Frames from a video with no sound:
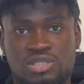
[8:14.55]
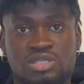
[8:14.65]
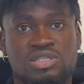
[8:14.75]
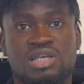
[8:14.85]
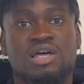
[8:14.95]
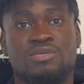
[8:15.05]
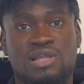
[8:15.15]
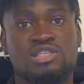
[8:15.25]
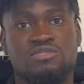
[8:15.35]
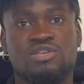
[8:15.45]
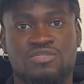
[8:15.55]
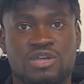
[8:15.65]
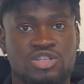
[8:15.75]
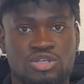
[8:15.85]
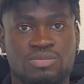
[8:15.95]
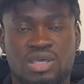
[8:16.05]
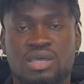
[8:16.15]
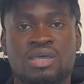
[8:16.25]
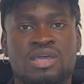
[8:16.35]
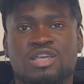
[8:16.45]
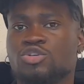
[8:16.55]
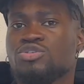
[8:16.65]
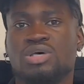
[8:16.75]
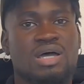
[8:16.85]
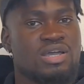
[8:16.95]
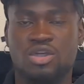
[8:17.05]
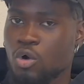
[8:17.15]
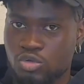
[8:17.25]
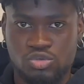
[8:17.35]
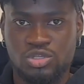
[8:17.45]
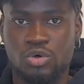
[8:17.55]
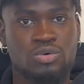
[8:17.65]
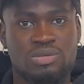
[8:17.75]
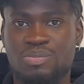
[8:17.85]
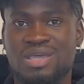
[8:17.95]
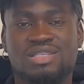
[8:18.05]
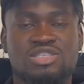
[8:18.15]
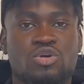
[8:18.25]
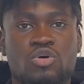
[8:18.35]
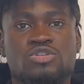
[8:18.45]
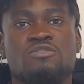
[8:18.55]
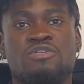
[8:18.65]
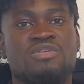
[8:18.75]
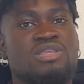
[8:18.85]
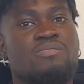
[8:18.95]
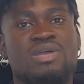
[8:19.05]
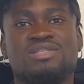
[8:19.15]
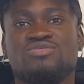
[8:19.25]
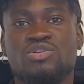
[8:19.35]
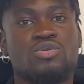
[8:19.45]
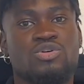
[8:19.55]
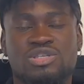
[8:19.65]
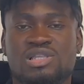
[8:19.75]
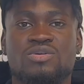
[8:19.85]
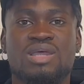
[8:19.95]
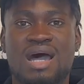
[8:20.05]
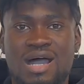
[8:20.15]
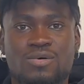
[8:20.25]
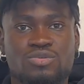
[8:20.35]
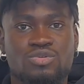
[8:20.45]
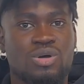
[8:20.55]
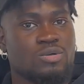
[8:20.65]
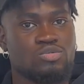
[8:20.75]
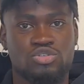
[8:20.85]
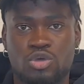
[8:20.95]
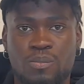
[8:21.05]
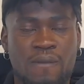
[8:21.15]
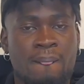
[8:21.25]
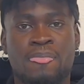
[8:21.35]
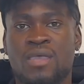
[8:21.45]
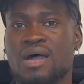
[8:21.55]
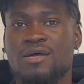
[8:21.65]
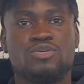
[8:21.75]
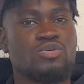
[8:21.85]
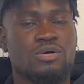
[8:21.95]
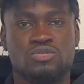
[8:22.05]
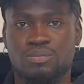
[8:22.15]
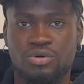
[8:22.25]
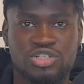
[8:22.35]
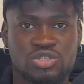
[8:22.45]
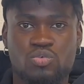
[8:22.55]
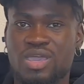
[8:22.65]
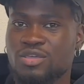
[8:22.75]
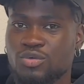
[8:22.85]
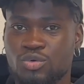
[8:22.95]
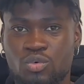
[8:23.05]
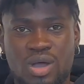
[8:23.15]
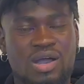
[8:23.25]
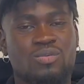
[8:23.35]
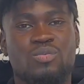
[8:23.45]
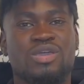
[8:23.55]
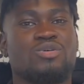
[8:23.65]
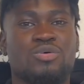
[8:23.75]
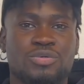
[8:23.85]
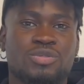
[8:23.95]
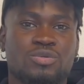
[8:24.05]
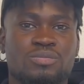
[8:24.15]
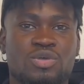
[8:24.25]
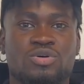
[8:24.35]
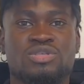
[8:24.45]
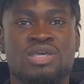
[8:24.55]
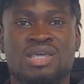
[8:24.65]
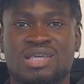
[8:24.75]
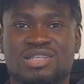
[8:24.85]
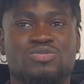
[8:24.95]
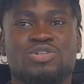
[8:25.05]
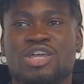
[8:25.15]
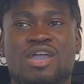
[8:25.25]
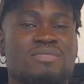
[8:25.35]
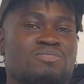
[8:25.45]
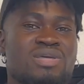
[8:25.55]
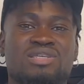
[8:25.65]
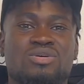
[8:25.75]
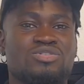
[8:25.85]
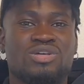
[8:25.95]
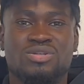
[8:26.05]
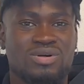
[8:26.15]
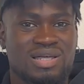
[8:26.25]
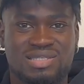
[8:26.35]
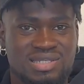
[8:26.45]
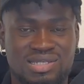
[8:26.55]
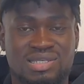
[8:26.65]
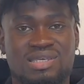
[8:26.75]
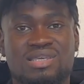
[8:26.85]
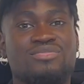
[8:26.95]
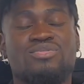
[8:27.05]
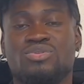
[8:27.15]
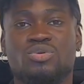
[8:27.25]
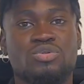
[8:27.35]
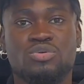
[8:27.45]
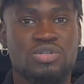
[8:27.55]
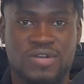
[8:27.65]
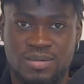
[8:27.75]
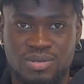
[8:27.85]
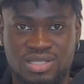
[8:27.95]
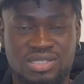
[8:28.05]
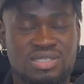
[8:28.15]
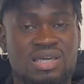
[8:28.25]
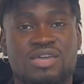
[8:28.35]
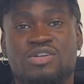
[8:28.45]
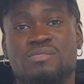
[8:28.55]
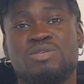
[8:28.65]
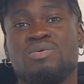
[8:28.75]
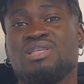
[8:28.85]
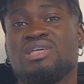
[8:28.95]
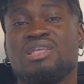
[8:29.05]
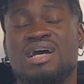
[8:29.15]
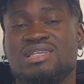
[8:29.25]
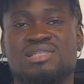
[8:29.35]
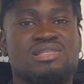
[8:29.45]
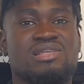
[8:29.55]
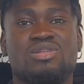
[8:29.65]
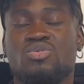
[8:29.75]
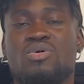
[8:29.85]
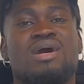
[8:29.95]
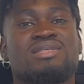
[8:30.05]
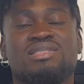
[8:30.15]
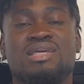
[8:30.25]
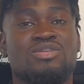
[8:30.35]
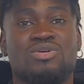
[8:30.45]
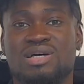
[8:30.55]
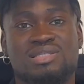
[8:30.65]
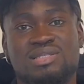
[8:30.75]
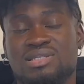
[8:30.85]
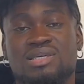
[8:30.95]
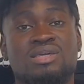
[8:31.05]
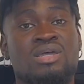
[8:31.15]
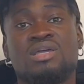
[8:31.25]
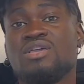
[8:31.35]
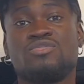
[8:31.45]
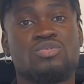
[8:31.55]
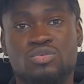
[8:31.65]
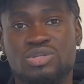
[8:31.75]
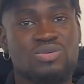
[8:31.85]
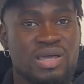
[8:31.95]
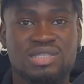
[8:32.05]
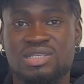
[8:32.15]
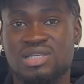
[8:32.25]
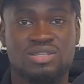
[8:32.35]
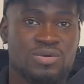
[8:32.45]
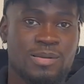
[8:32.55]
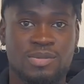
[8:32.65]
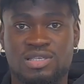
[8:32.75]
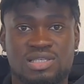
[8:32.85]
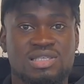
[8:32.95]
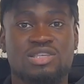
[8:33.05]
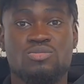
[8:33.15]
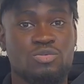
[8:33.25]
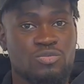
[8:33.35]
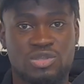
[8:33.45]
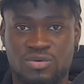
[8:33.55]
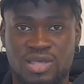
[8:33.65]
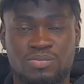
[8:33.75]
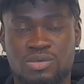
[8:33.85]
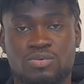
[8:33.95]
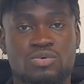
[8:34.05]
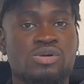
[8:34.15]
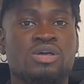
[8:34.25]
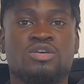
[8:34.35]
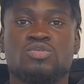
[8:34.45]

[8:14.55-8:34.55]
things that are relatively very cheap there. It all depends. Your cost of living depends rigorously on how you know how to shop, how you know how to budget, where you know and where you don't know. Because in this Russia, you can be spending $100 in a day if you don't know the right places, and you can be spending as low as $10 in a day if you know the right things and the right places and you move with the right people.